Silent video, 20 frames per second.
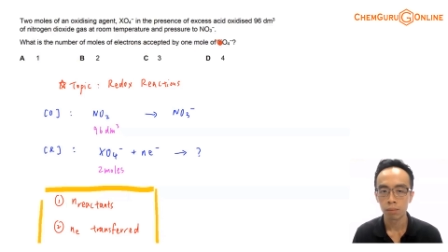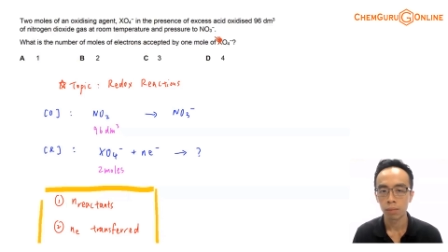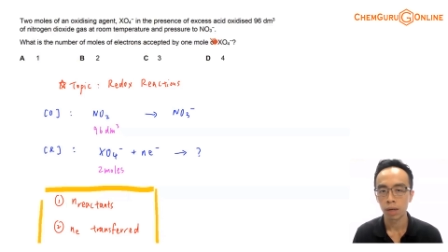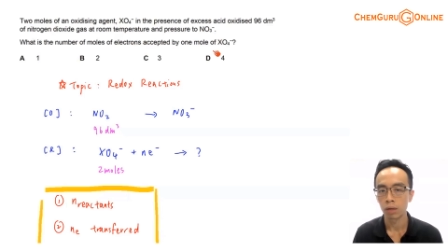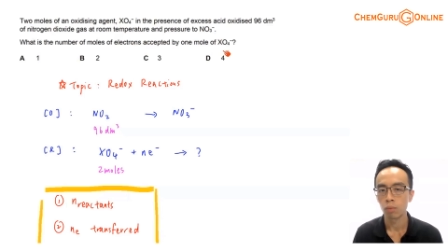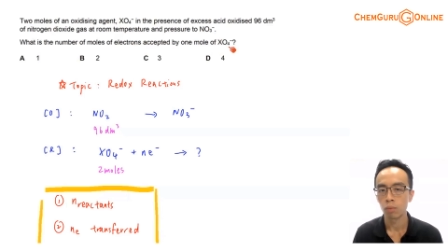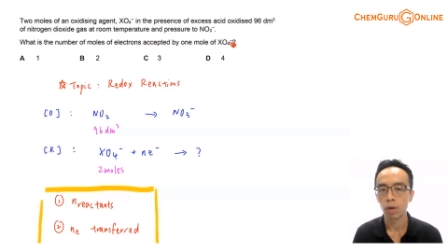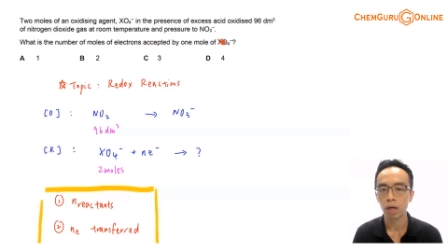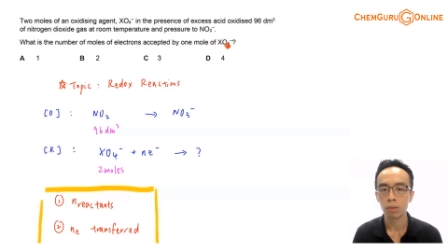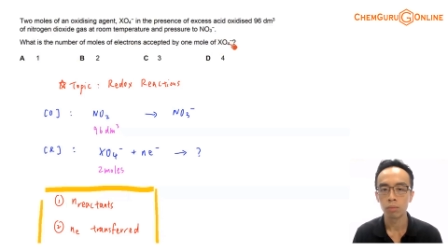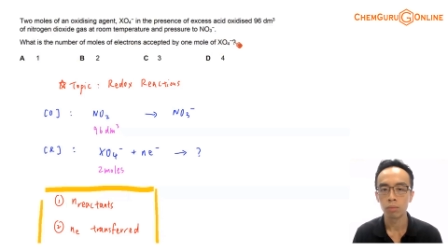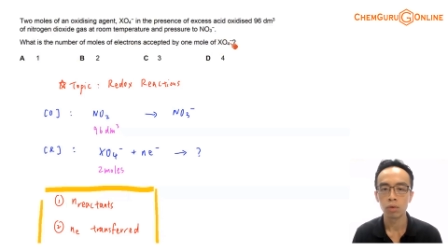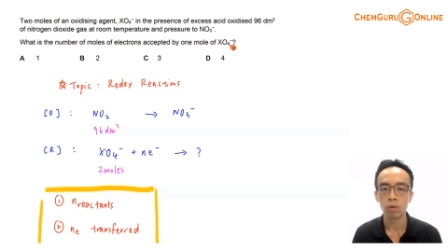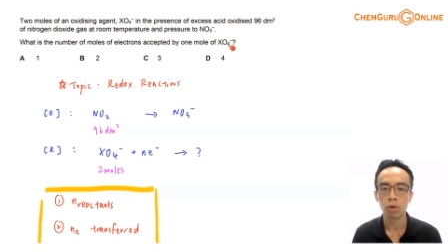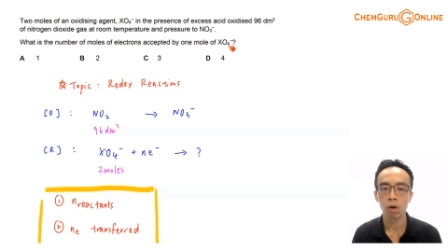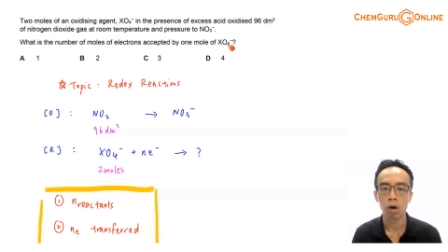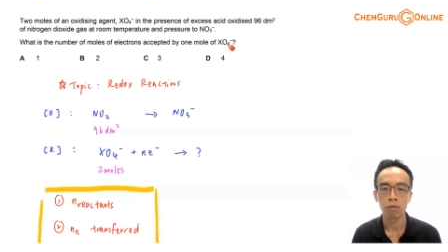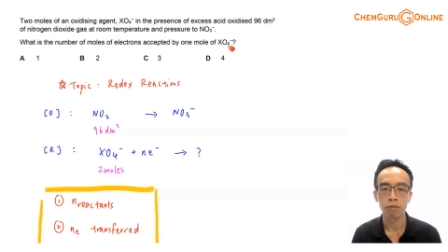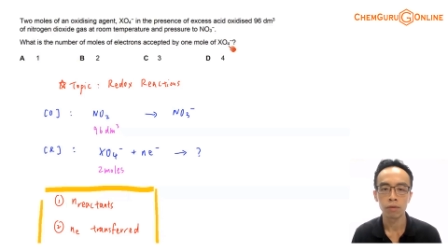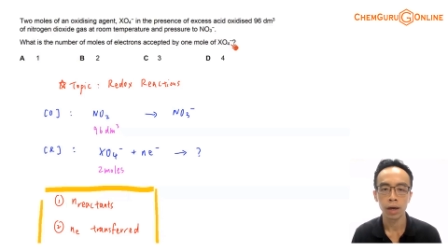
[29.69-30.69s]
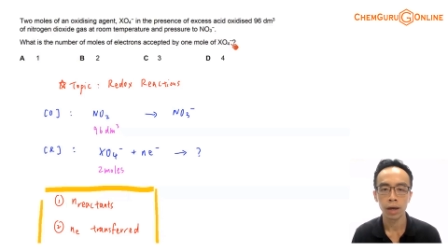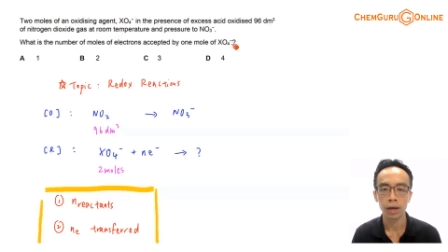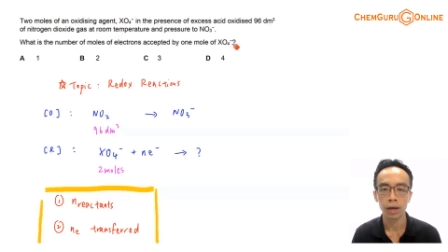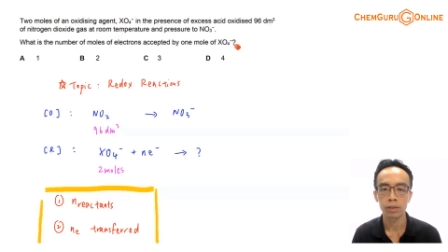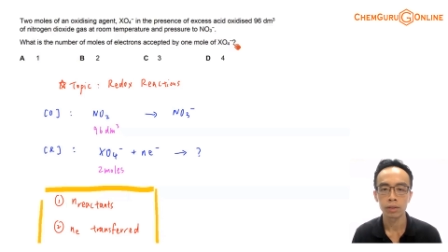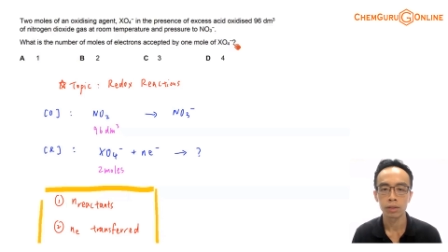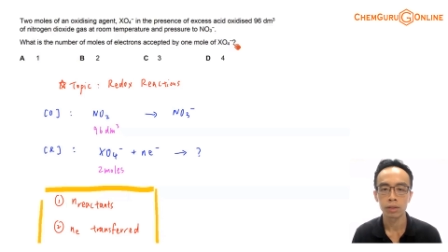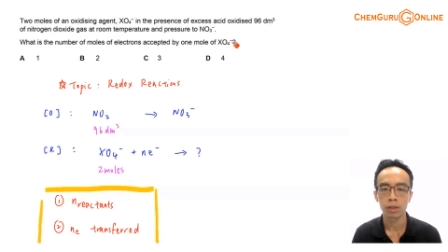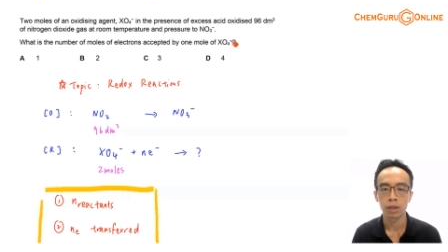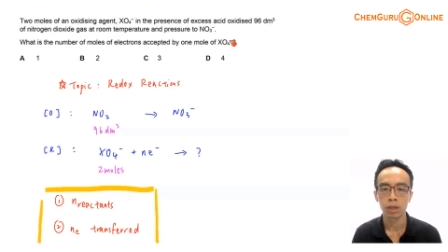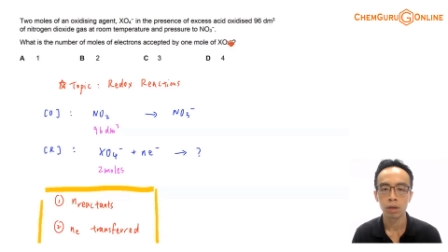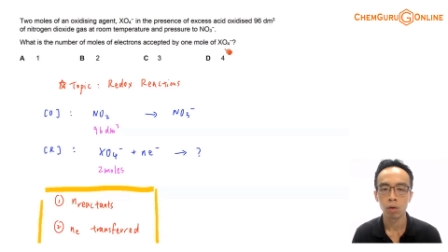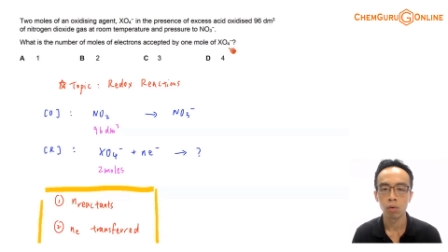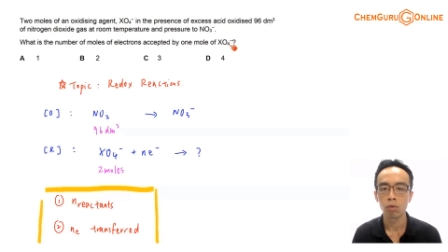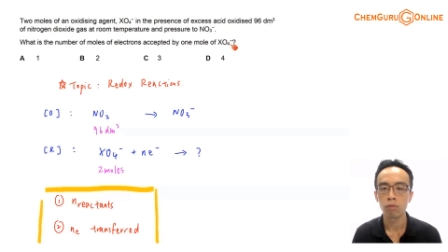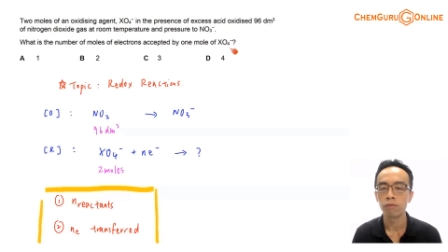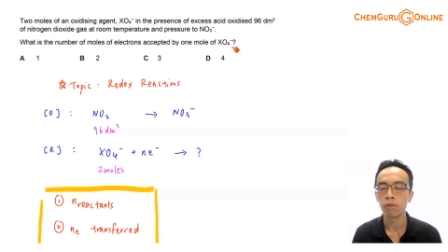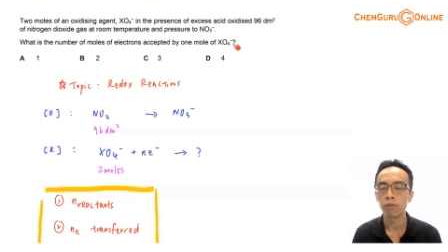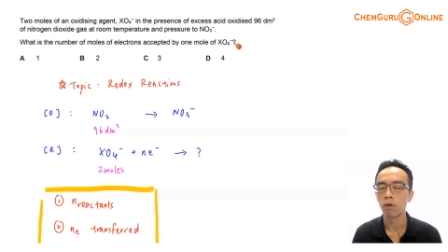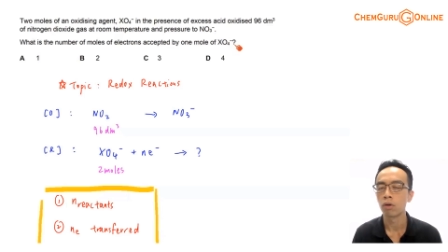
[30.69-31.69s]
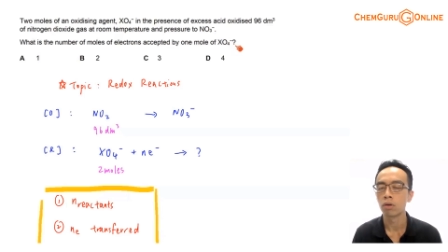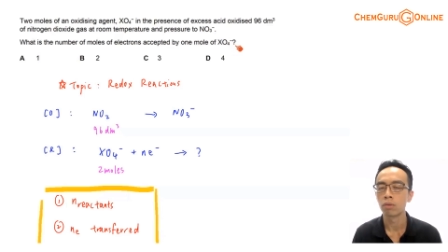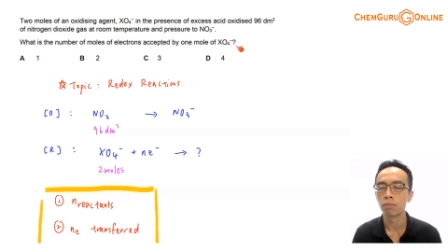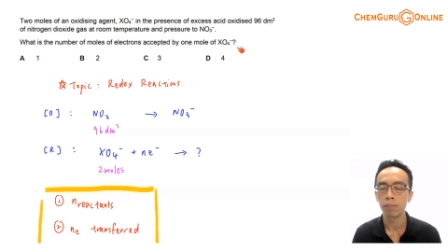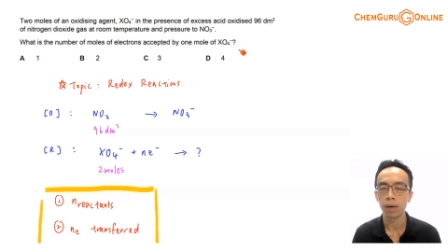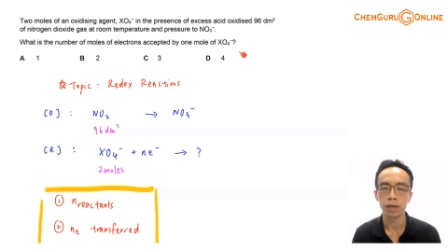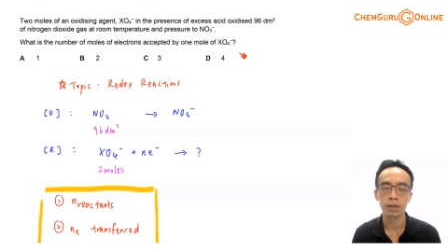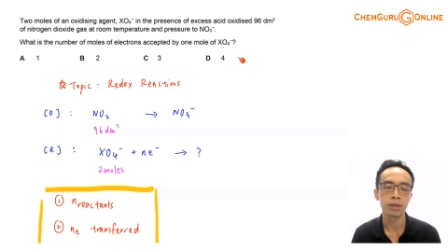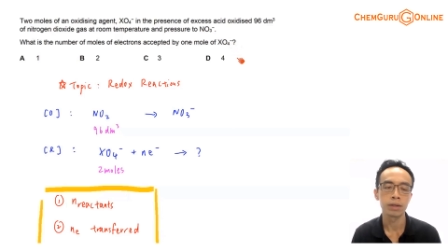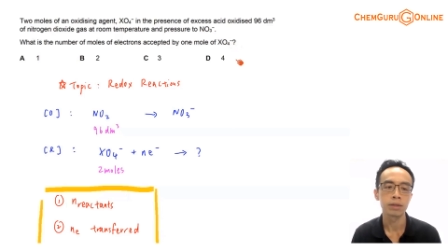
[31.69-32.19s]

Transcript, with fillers: by 1 mole of XO4-.